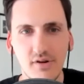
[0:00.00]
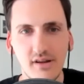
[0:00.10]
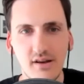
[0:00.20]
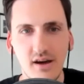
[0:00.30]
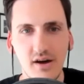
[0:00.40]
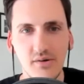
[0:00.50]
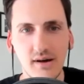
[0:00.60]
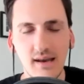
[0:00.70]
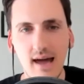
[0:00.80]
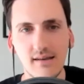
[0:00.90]
you know,
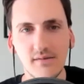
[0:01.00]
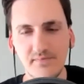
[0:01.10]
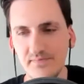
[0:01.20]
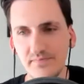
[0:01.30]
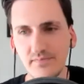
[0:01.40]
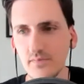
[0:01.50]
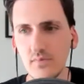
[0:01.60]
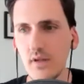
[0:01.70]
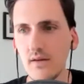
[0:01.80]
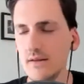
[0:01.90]
and, and
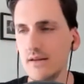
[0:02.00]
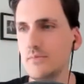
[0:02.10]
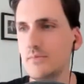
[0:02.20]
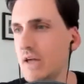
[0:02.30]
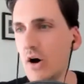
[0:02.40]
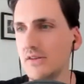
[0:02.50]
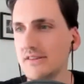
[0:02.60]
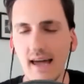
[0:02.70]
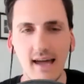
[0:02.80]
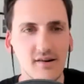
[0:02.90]

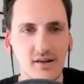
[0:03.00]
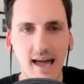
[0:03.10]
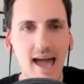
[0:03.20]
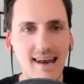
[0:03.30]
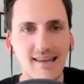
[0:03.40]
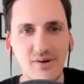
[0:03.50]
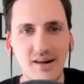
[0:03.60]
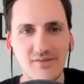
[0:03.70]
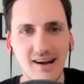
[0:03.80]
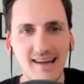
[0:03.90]
Beyonce or like
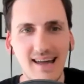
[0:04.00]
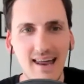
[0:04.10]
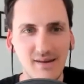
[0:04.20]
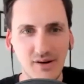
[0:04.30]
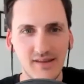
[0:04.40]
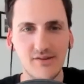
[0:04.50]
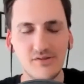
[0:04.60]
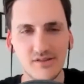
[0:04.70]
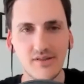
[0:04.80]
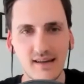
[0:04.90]
anyone, right? Anyone
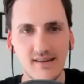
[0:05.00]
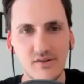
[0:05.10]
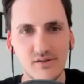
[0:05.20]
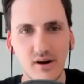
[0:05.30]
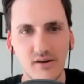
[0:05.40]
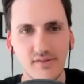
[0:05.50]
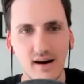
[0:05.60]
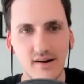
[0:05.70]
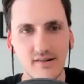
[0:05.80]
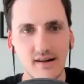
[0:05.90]
who's got that huge
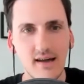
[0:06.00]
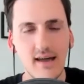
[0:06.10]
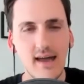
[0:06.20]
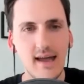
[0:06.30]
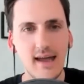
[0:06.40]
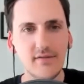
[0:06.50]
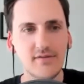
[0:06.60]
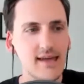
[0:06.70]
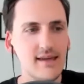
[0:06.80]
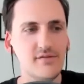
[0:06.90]
profile, if
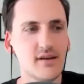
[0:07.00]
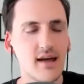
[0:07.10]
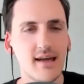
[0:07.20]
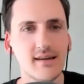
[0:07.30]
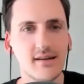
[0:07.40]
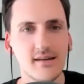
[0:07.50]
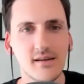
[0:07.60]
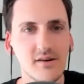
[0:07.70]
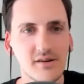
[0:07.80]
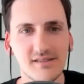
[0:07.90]
they even like
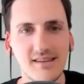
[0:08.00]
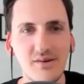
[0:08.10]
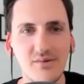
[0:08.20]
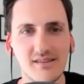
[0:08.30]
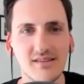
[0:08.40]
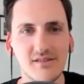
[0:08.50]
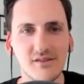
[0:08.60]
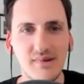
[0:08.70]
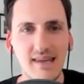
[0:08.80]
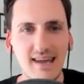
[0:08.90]
looked at you on
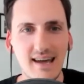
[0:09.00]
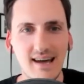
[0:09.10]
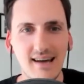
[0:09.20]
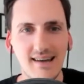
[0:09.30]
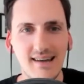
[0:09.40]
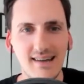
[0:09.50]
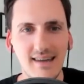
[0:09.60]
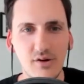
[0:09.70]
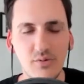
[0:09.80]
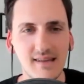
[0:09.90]
social media,
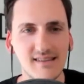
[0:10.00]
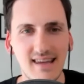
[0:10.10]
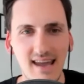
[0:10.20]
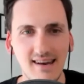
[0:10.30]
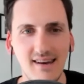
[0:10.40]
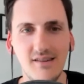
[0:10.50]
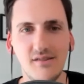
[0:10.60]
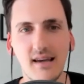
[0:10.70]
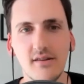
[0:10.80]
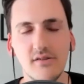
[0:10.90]
it would be insane. And you
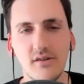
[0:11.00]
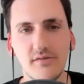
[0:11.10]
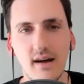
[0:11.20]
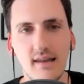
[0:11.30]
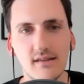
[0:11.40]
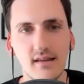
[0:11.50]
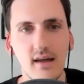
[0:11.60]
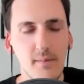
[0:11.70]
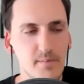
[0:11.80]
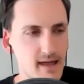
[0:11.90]
tell all your friends.
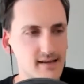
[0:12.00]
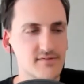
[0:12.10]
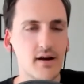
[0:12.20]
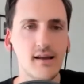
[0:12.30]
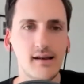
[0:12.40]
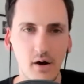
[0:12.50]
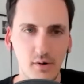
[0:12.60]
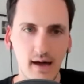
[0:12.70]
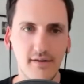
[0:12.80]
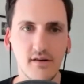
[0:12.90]
That's very low
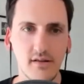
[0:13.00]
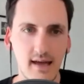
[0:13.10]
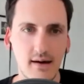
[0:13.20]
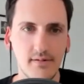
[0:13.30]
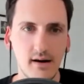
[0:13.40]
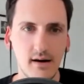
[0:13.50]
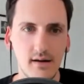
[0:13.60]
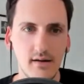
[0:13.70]
effort on their part,